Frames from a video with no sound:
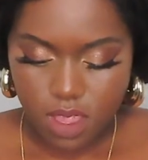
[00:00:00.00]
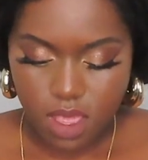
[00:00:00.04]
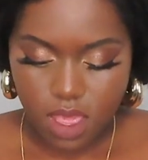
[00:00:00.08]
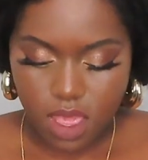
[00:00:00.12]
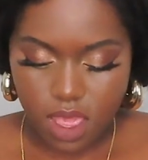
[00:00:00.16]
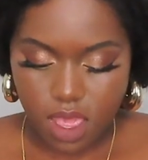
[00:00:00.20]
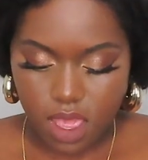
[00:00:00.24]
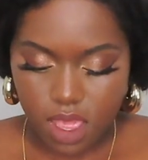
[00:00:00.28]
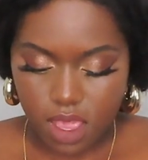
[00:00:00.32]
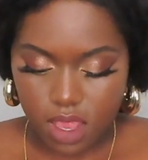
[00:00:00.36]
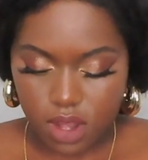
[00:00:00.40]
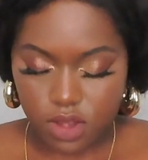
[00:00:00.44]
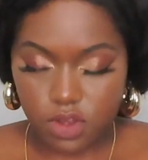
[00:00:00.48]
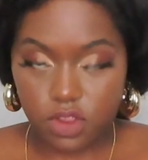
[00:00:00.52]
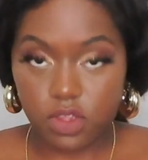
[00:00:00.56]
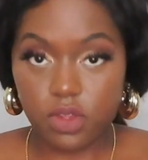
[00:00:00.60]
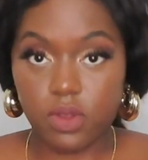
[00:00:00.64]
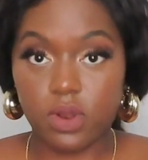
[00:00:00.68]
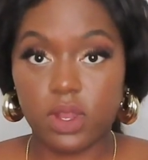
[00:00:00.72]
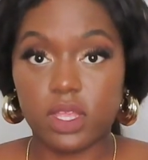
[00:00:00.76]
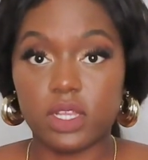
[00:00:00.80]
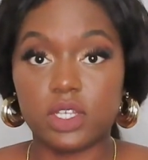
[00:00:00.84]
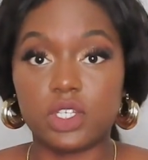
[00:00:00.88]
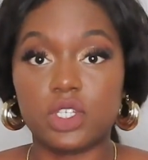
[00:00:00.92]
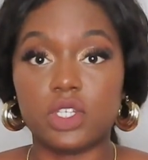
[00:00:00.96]
and you're
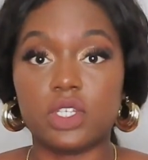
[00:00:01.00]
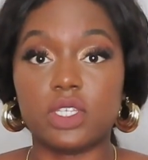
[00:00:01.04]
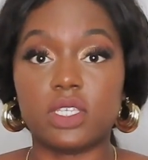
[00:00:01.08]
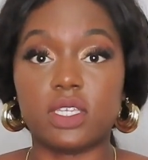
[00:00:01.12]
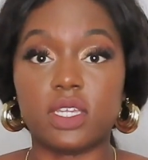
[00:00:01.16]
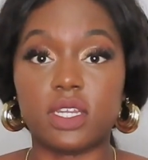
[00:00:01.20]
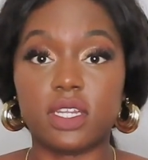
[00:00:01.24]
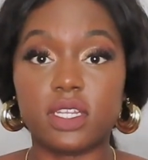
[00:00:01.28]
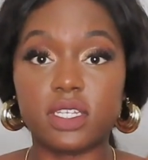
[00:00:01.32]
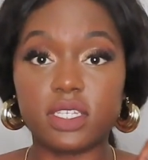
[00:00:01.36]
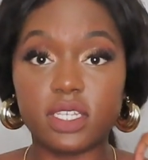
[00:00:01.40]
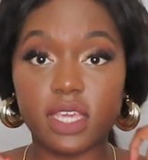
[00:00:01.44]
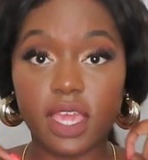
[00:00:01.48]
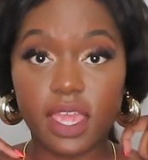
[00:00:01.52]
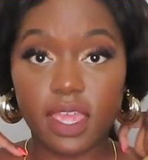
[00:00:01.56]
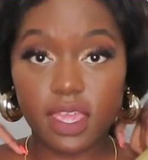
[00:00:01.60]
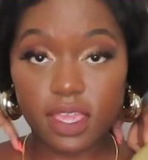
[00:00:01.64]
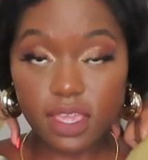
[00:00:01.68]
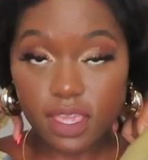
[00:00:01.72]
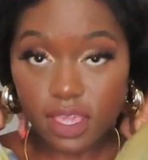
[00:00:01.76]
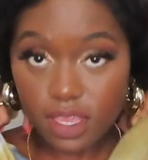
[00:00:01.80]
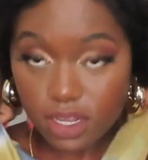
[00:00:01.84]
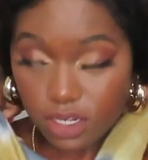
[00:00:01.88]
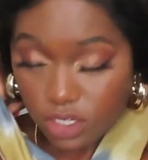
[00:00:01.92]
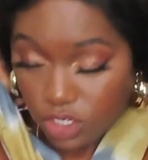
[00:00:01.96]
literally just gonna
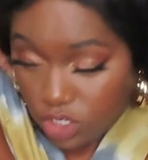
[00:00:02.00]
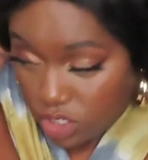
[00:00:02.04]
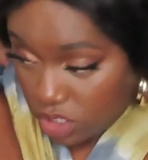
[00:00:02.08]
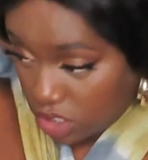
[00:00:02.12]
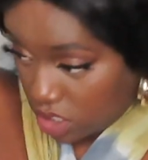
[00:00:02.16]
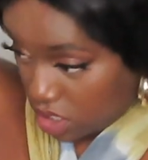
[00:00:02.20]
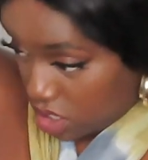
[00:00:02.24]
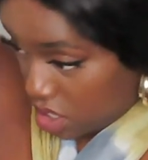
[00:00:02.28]
take it